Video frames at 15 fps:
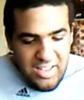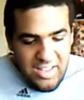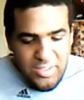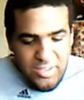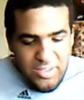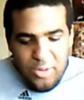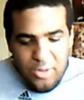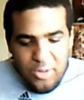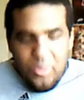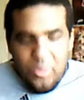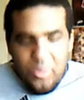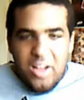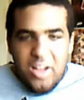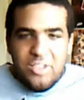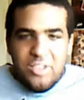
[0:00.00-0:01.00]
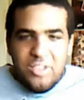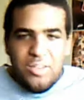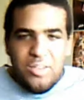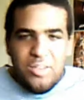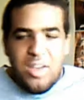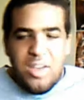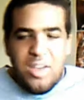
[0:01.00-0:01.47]
And so while
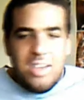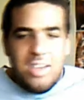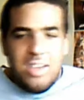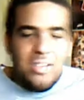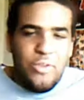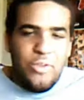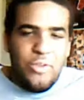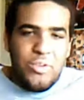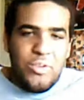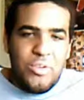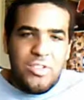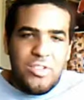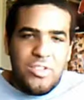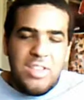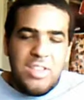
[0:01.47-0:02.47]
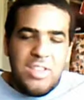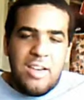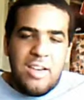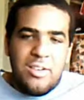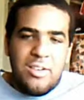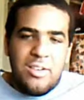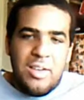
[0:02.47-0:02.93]
Jinbei and Luffy were still in
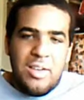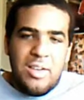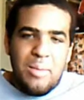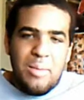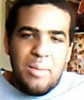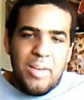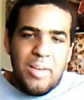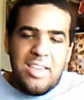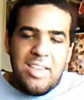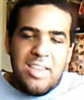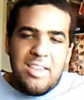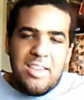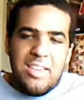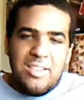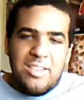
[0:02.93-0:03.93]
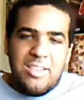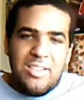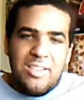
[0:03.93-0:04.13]
the air, Buggy,